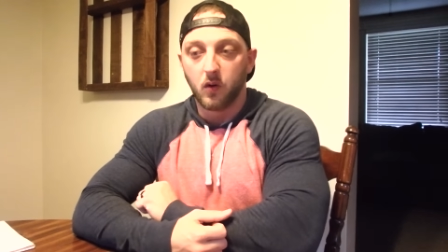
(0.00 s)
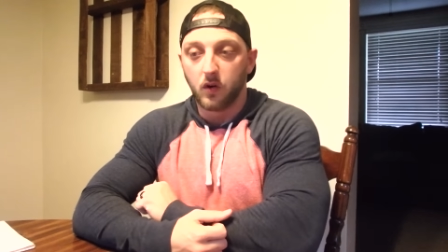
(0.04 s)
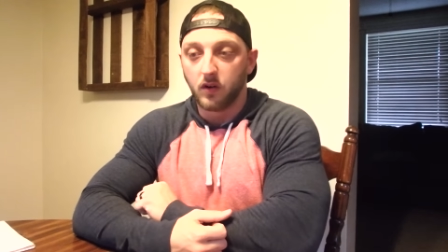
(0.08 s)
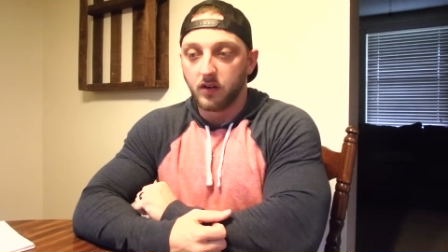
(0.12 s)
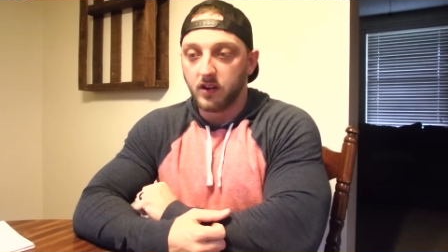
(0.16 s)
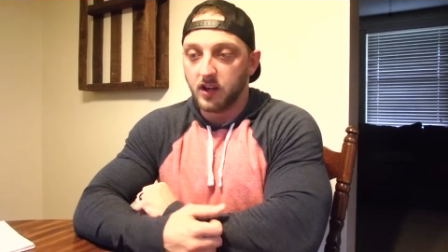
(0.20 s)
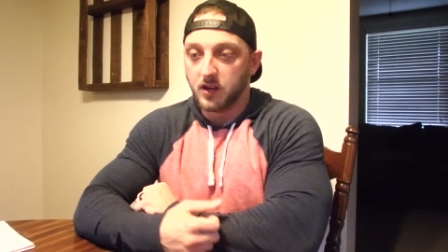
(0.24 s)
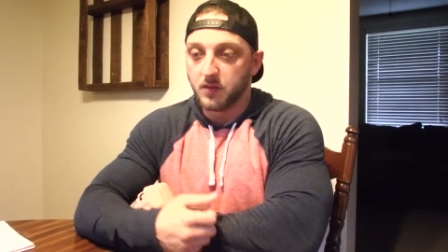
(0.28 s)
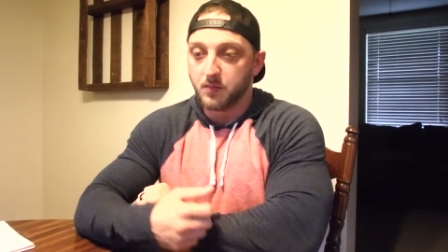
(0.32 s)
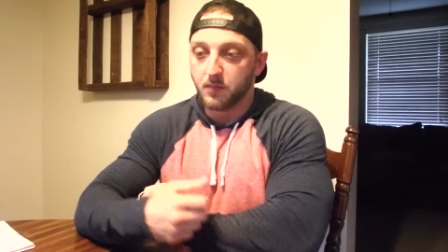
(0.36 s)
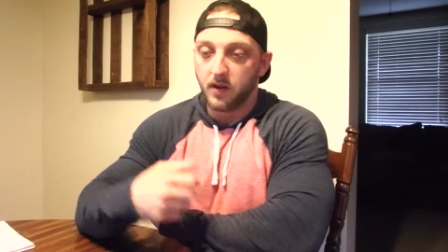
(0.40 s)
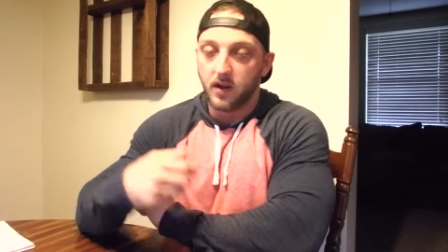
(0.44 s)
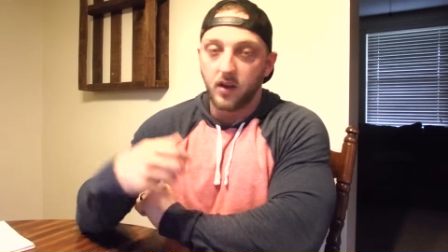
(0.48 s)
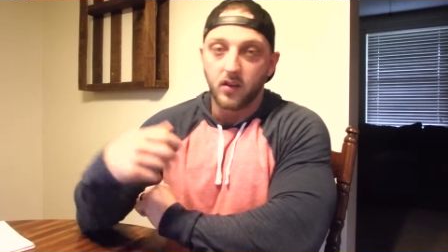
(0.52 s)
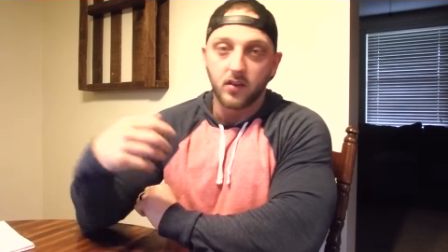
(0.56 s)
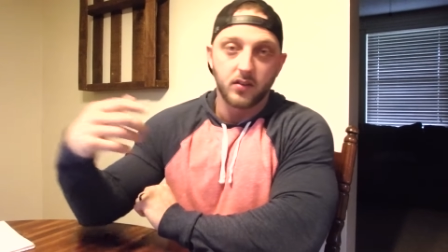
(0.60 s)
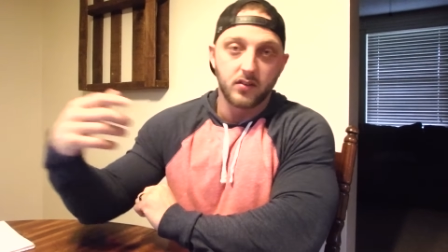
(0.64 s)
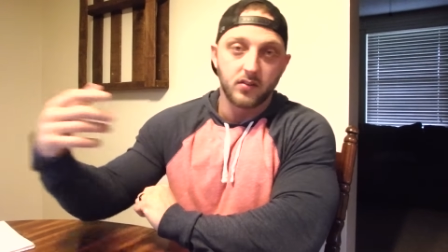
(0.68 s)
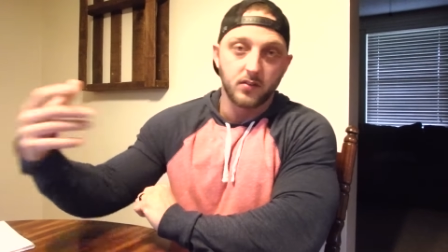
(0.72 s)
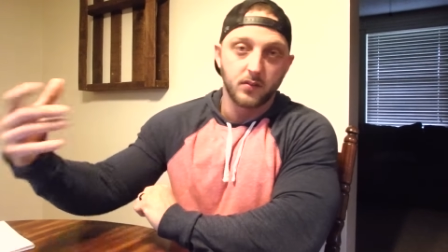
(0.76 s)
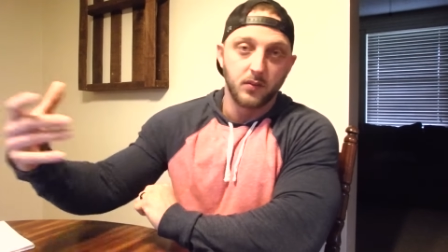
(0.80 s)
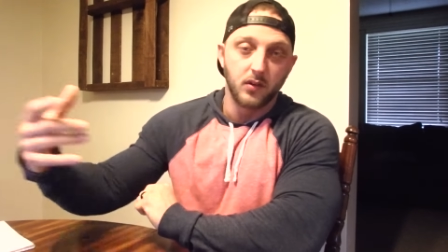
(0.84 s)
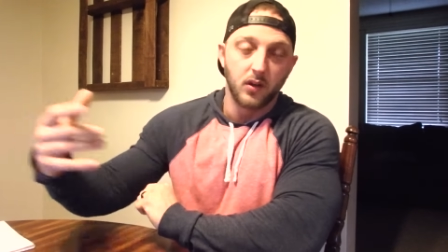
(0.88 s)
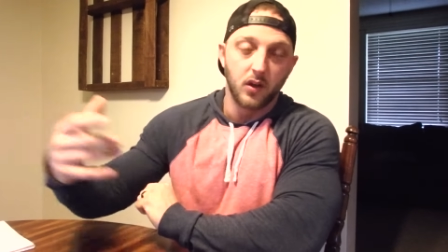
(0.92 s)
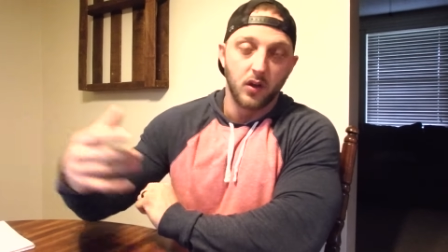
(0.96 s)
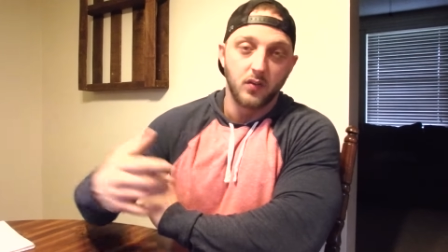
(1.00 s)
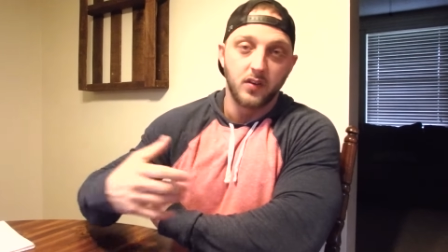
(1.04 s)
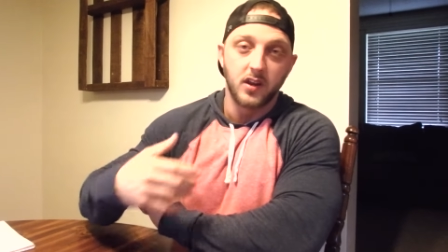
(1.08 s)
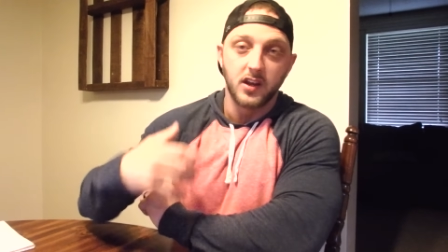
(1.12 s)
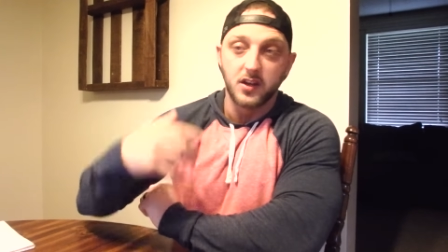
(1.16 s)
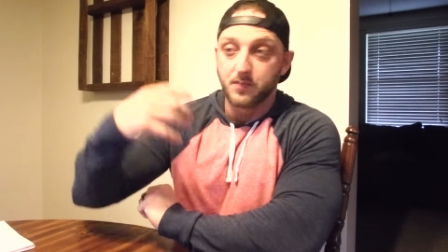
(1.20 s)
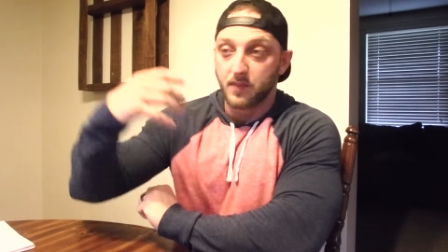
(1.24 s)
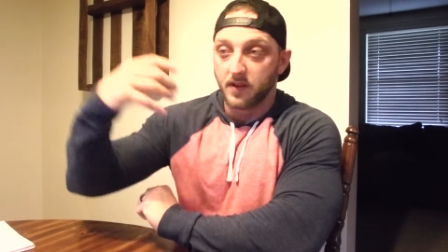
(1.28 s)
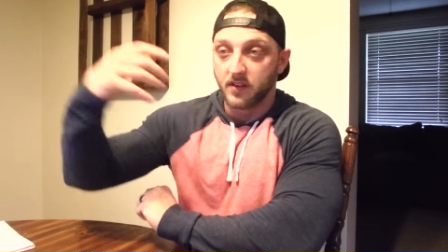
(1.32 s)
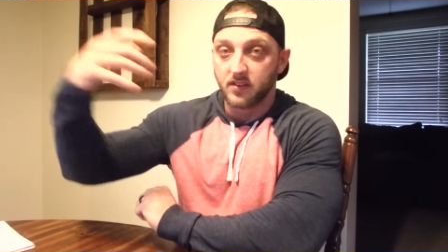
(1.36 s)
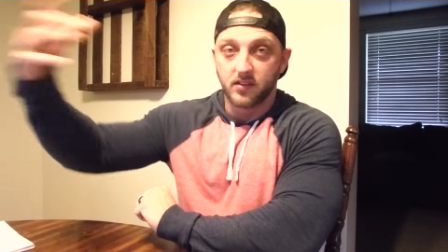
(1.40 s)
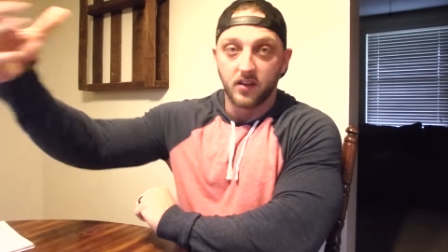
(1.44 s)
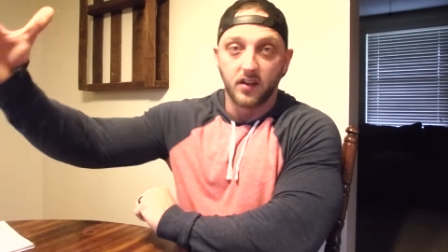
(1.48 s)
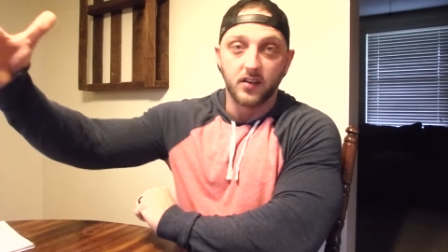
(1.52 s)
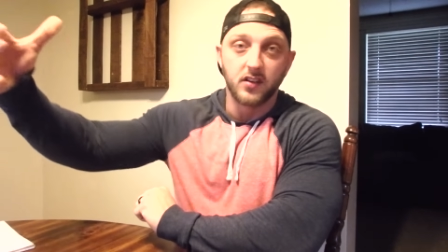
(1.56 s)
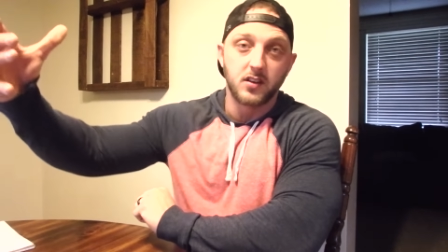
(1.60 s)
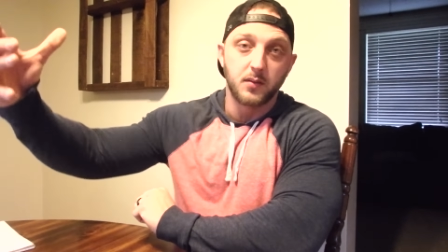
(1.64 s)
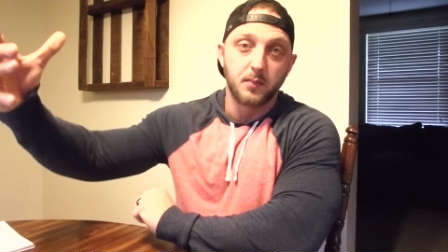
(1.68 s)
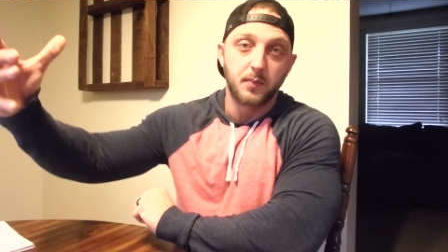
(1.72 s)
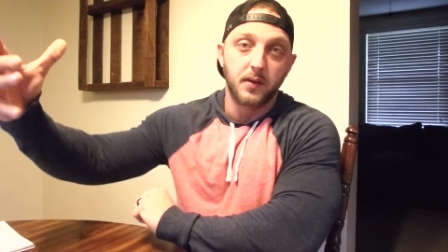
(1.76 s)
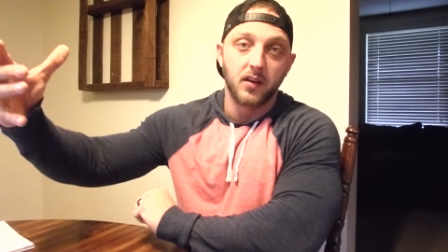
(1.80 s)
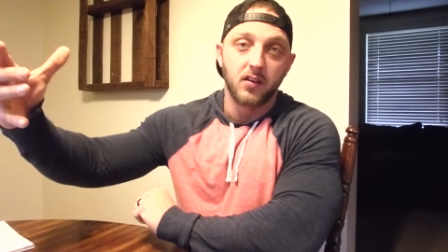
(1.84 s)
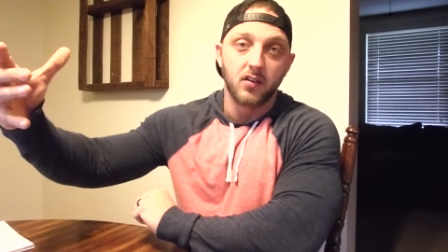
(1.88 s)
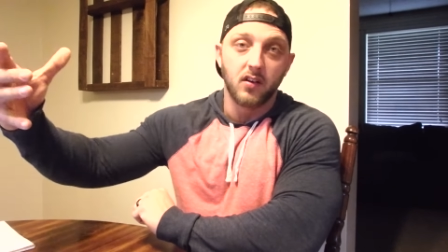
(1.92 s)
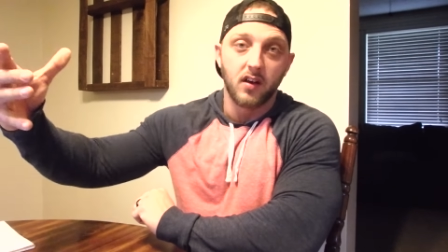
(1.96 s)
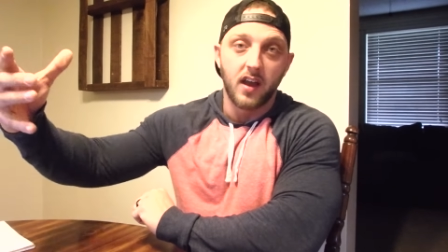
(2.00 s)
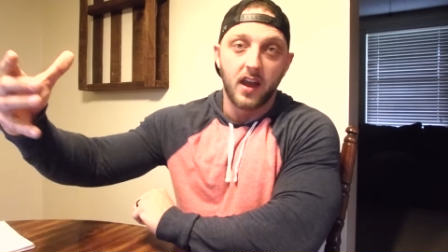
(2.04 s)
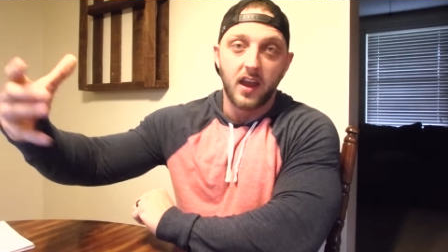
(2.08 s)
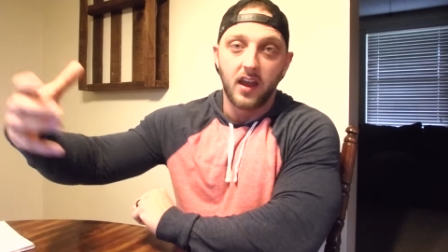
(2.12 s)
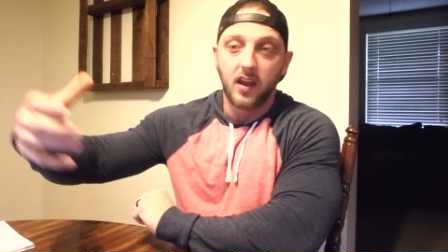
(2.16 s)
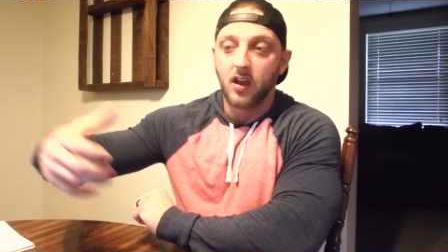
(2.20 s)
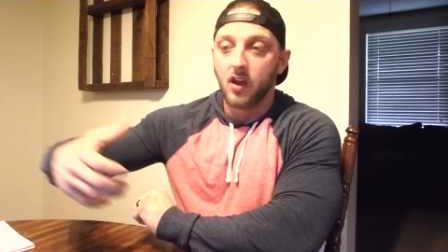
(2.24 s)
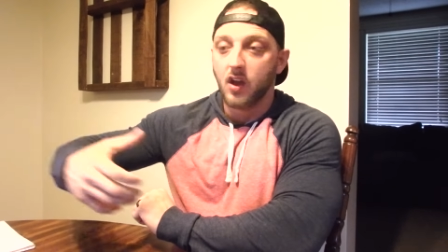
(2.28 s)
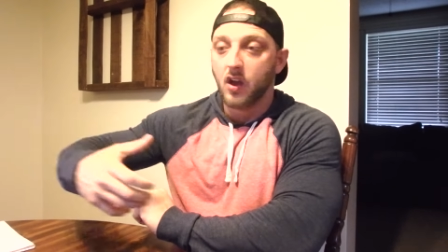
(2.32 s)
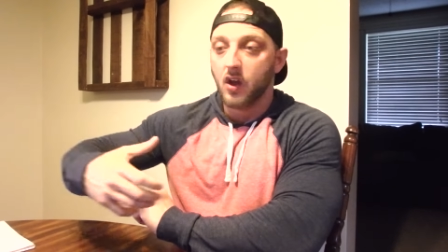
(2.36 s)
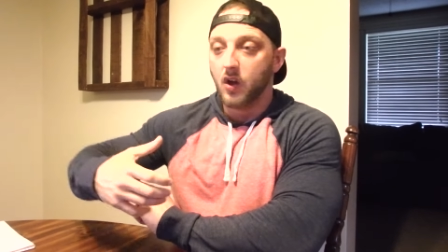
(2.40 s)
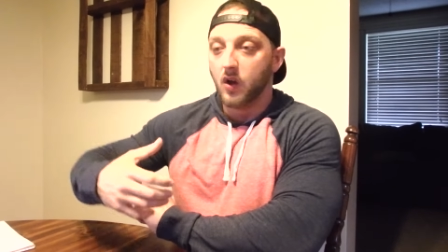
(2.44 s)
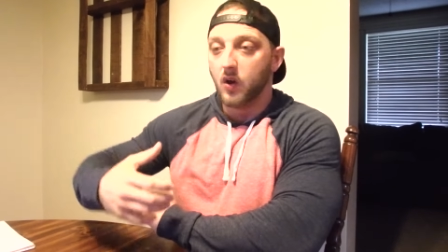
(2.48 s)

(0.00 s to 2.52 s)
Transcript: or teach my sons to be great,